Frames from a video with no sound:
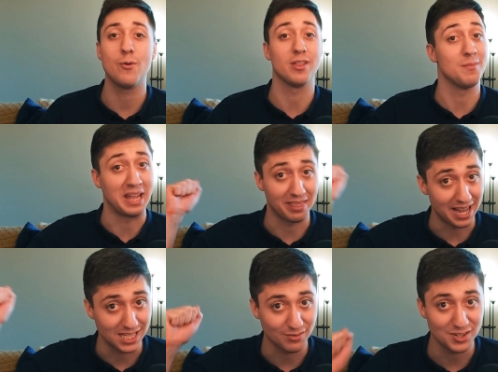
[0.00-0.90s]
with me.
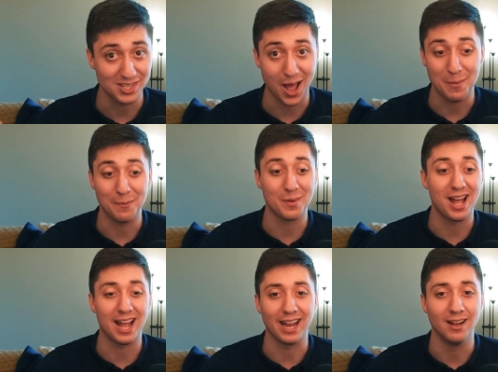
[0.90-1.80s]
Thanks for stopping
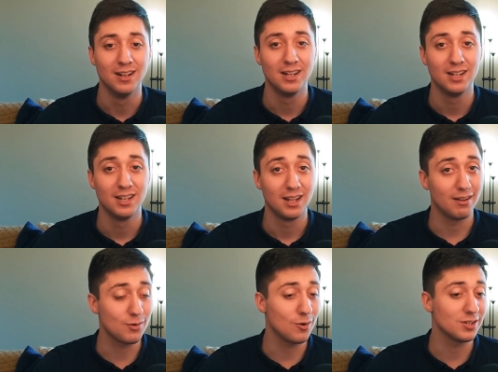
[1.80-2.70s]
by.
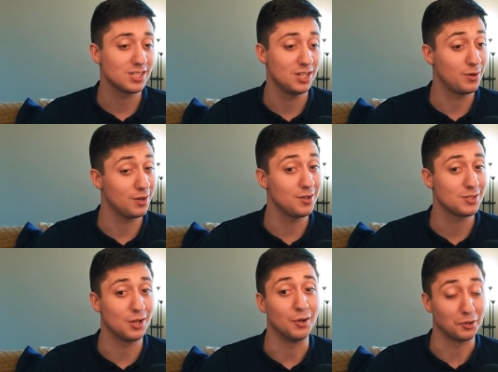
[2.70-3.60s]
Of course, you can
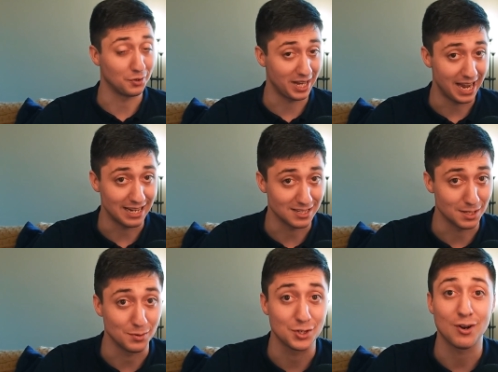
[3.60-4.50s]
also create a
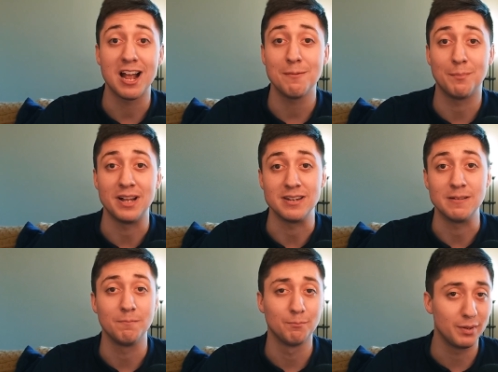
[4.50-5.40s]
subscribe
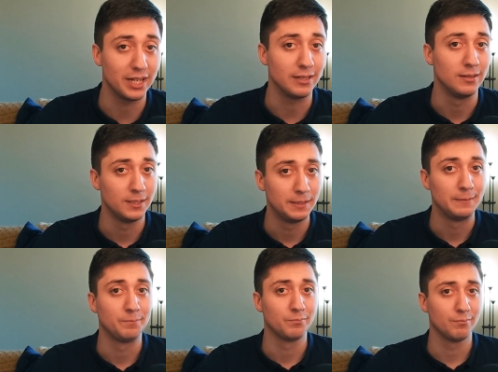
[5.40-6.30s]
button, but
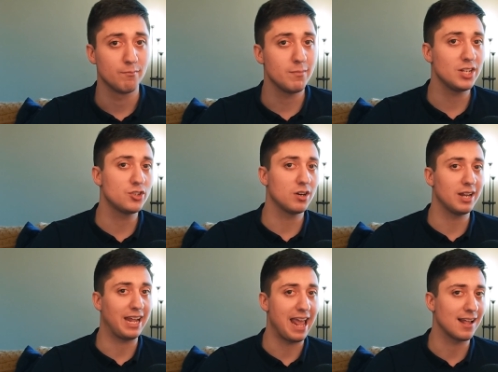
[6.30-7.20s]

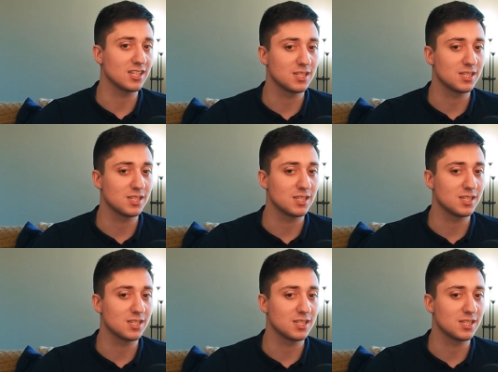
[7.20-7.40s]
Midjourney can't